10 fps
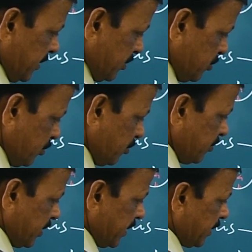
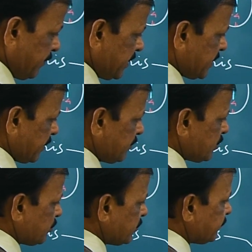So ligament can be
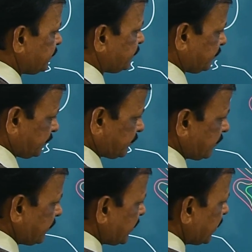shown
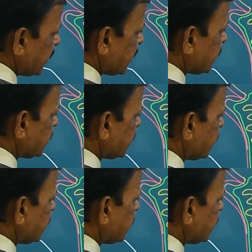here